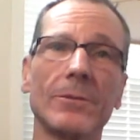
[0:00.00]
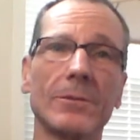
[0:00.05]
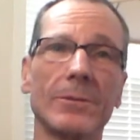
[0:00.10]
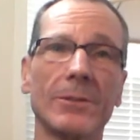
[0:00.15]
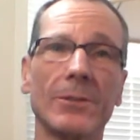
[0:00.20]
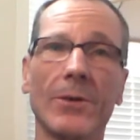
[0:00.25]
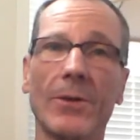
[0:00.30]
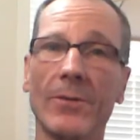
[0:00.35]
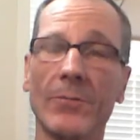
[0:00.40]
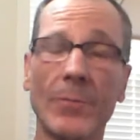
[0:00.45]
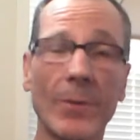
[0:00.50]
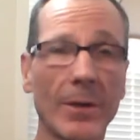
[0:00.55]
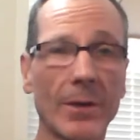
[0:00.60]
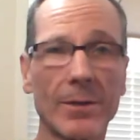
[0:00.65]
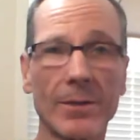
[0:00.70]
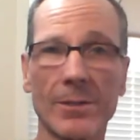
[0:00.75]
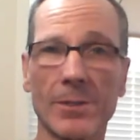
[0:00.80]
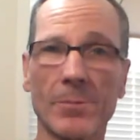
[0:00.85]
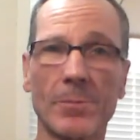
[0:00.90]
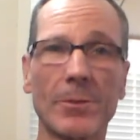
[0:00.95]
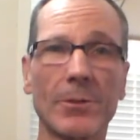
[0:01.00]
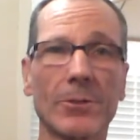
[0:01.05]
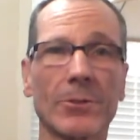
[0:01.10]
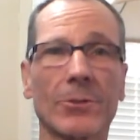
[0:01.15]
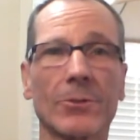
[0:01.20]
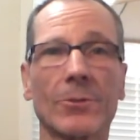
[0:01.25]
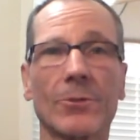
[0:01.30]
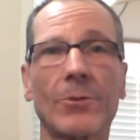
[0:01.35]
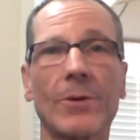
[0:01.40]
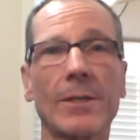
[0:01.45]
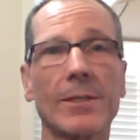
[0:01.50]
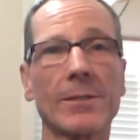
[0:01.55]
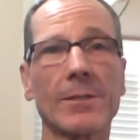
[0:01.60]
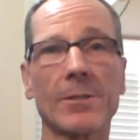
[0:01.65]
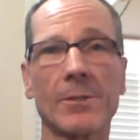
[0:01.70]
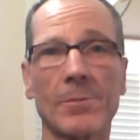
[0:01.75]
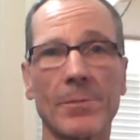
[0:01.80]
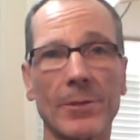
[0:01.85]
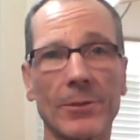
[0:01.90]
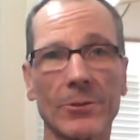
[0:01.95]
You know, I've been on a spiritual quest, a
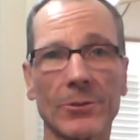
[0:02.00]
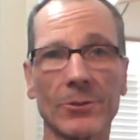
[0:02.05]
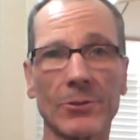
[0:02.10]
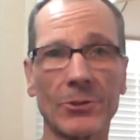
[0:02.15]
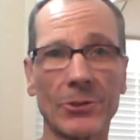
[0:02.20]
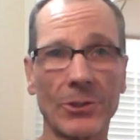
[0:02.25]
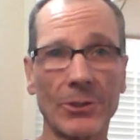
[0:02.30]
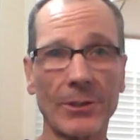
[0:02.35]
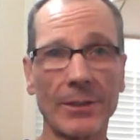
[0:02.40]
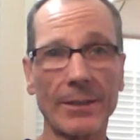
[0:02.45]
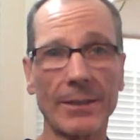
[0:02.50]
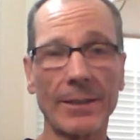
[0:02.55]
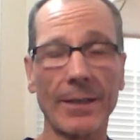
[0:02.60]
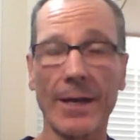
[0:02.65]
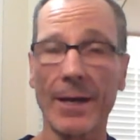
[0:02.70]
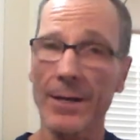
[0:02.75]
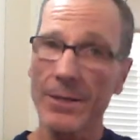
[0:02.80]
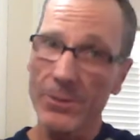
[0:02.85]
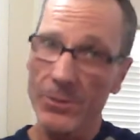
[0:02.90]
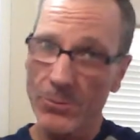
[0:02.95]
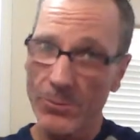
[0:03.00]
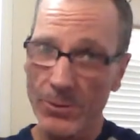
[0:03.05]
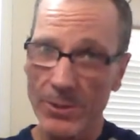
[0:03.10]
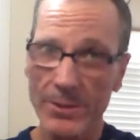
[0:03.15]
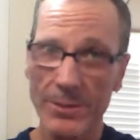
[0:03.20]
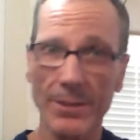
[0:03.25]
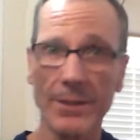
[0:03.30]
spiritual journey, as was